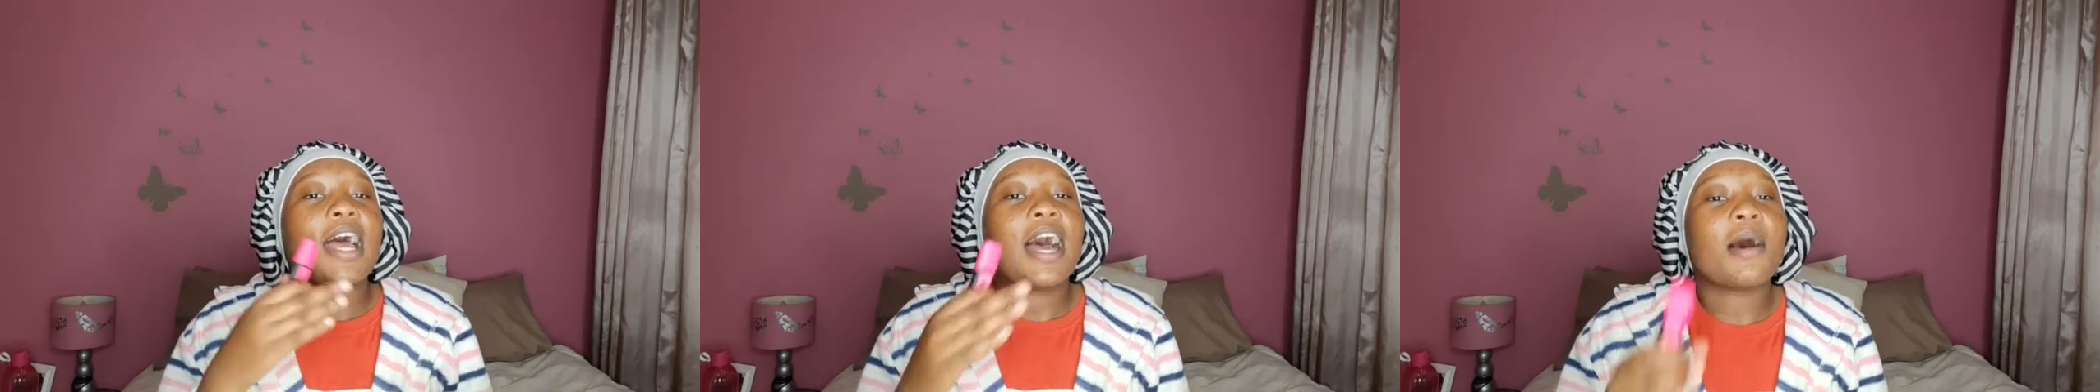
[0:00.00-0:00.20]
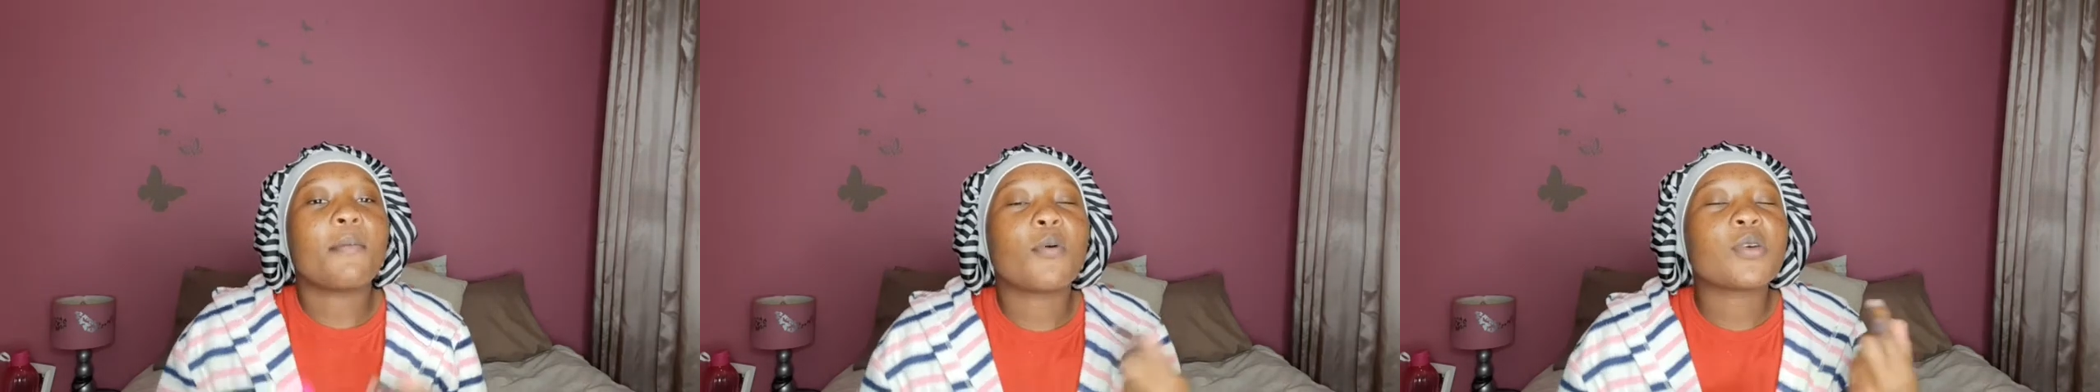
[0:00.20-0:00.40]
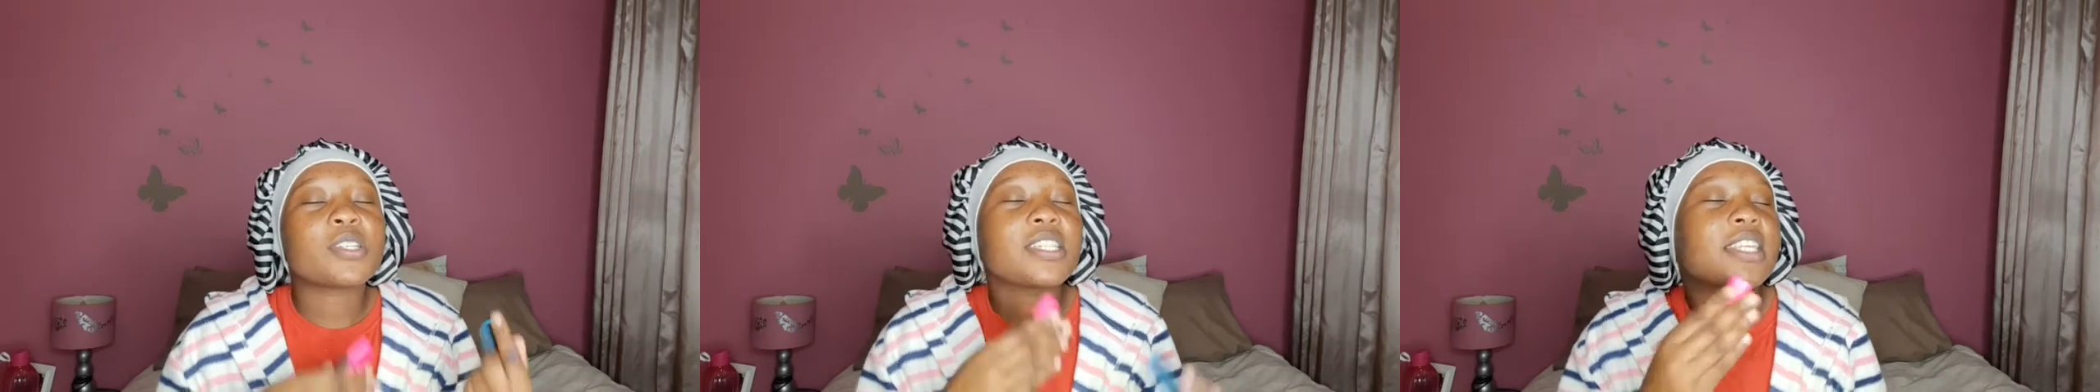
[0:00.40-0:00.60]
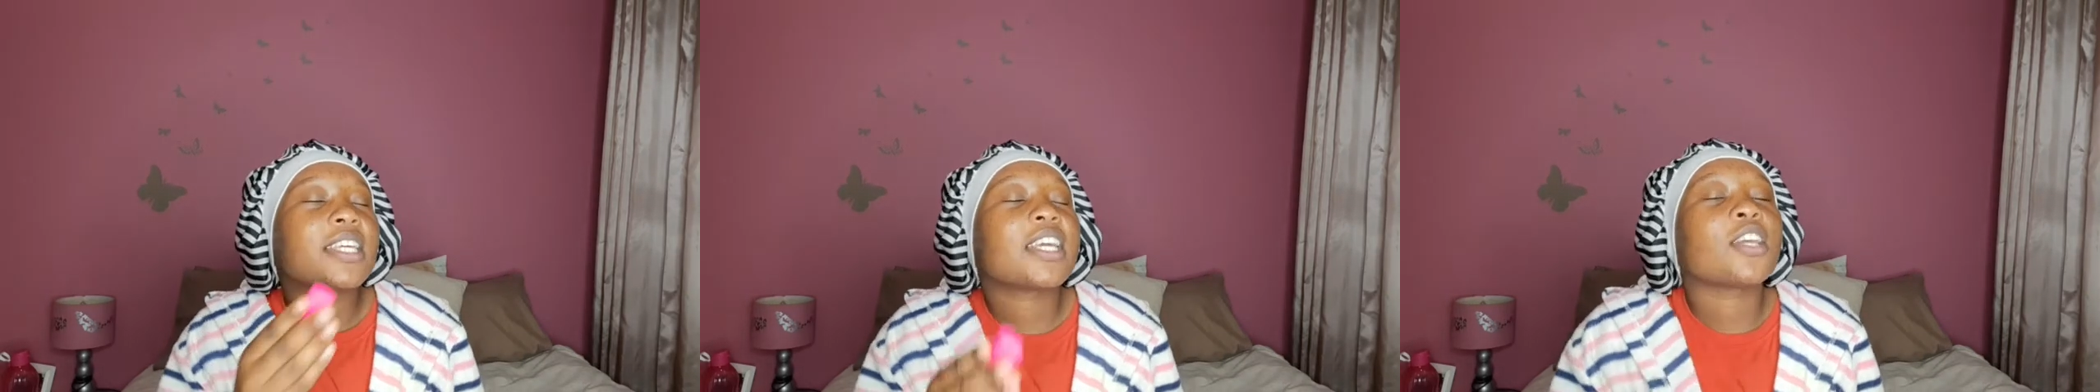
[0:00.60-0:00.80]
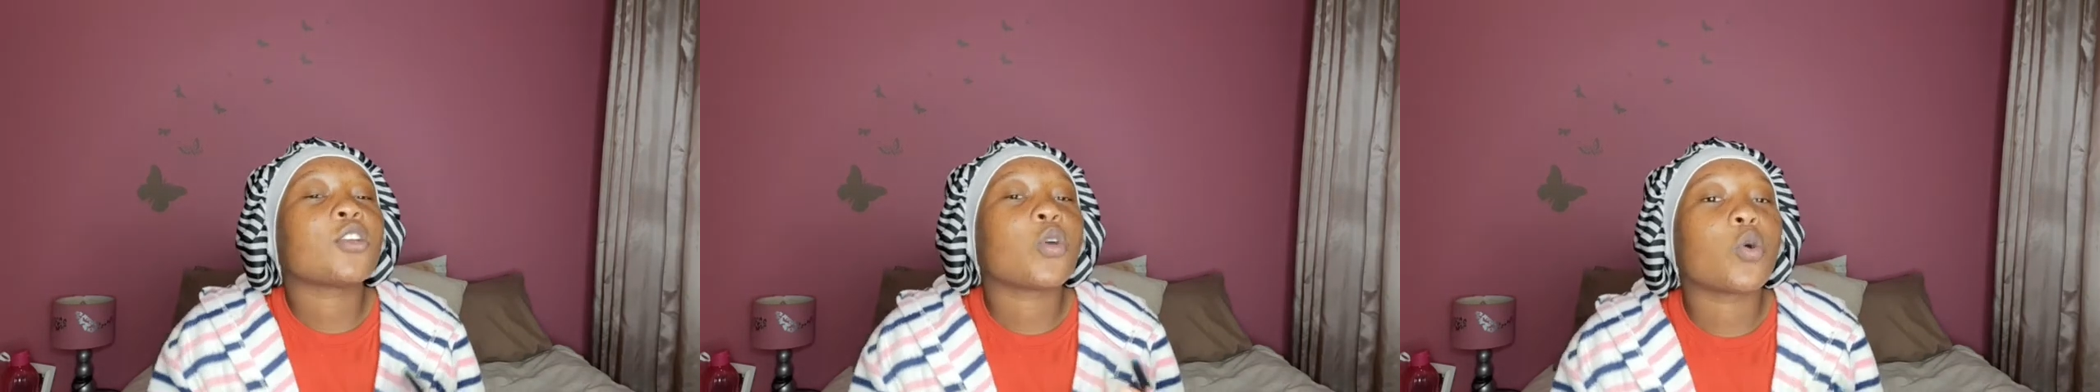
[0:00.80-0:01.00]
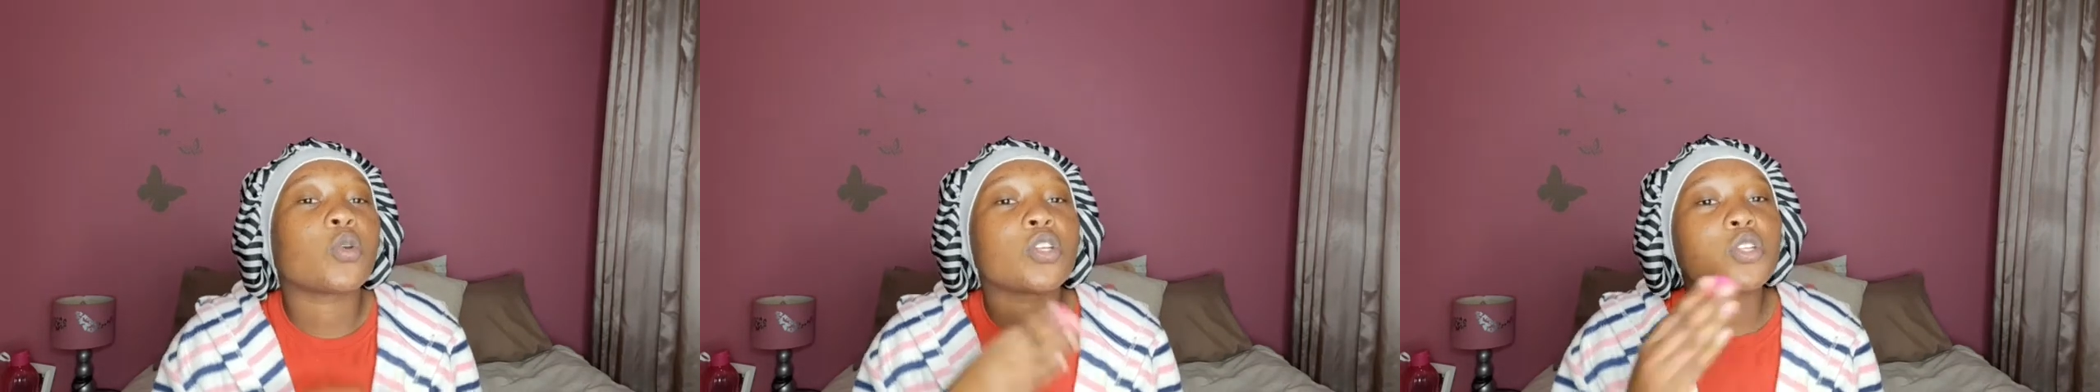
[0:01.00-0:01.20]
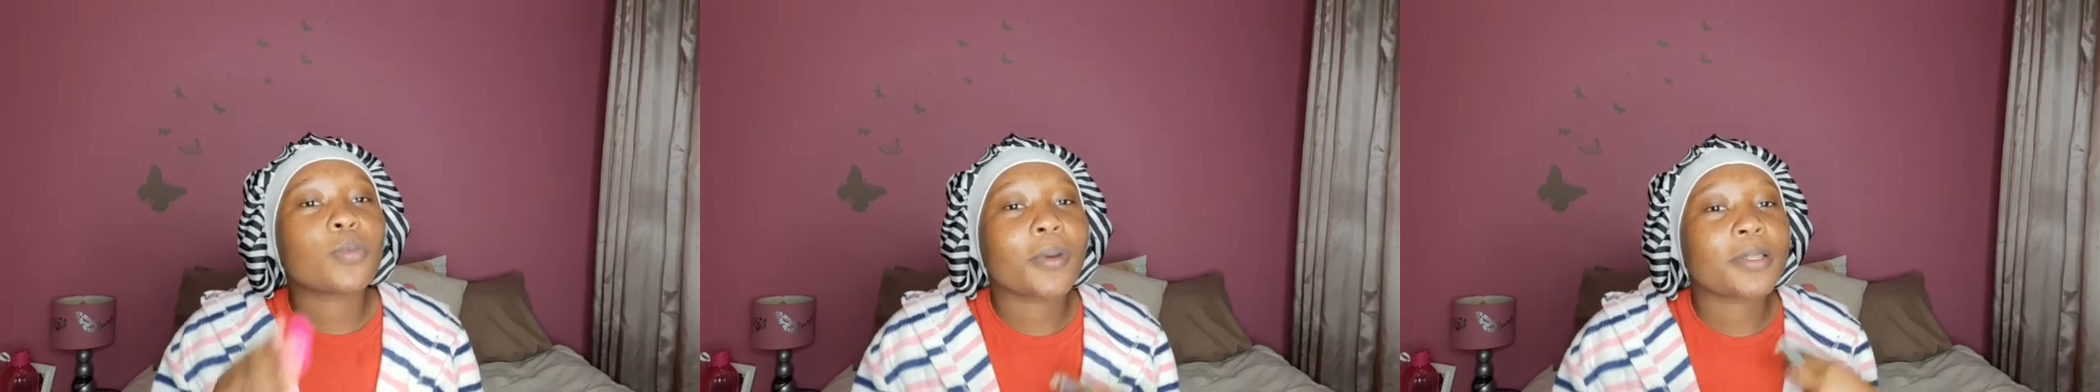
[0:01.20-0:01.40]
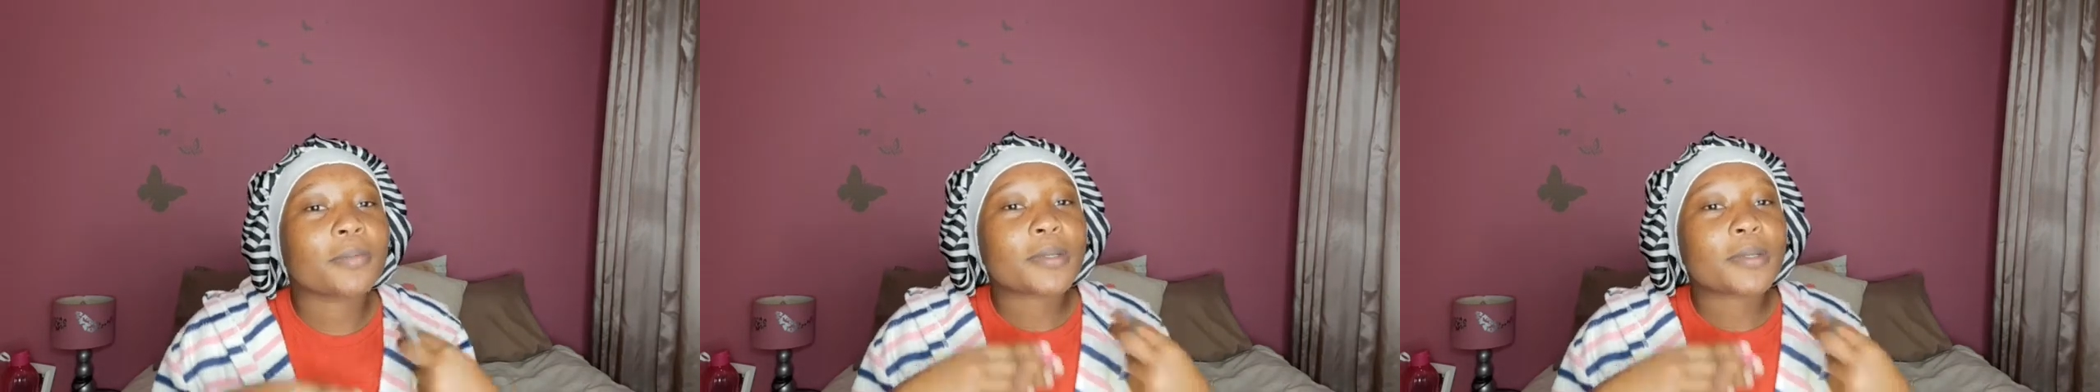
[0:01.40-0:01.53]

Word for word: I'm always thinking, knowledge Elizabeth